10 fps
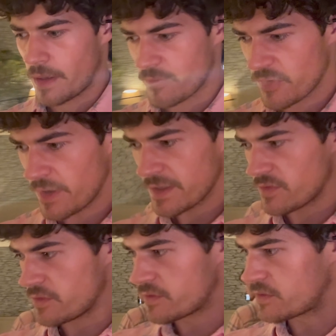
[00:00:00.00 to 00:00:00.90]
I'm trying
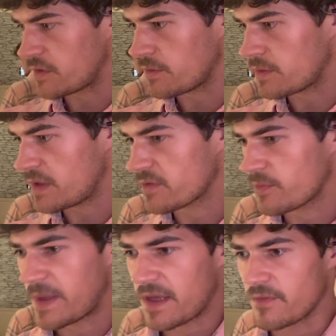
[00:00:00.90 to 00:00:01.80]
to do a little
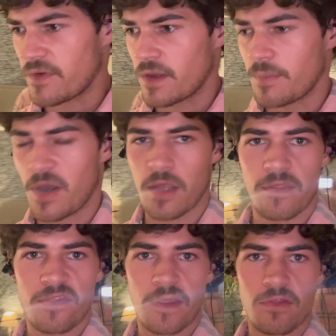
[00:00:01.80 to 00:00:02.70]
bit of a behind the
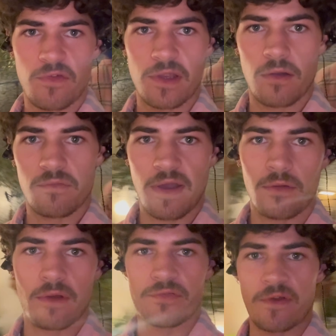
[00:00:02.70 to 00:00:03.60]
scenes video of how
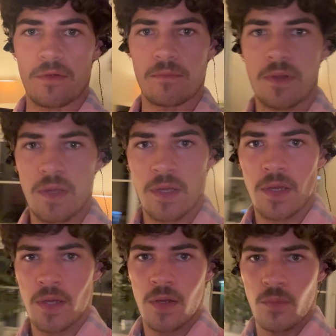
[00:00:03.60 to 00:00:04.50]
I film
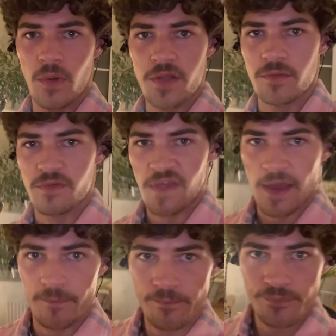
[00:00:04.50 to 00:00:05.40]
Worship with
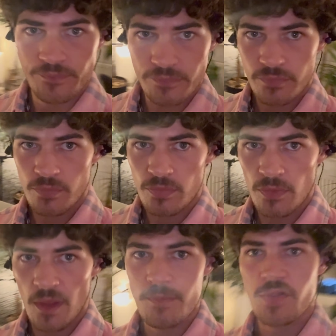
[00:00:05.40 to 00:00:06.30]
Sam.
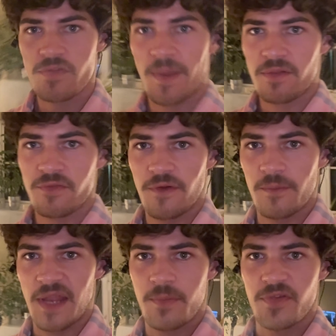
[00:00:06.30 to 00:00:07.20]
I'm just about to film an
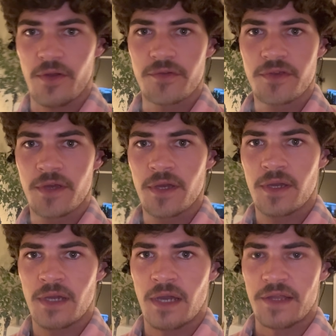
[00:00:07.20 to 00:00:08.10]
episode.
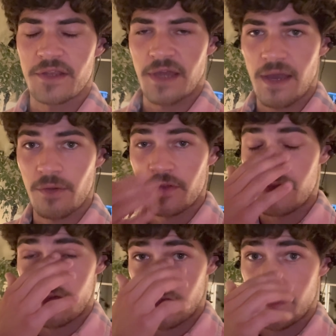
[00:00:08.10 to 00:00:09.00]
I don't know how good
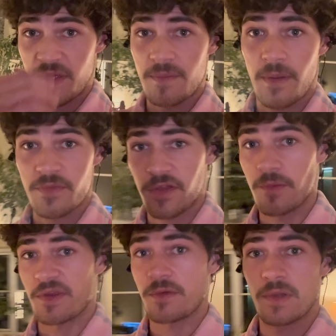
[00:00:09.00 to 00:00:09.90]
this is going to be, but I'm just going to
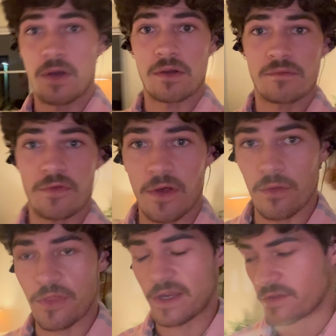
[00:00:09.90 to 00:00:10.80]
bring you along for the whole thing.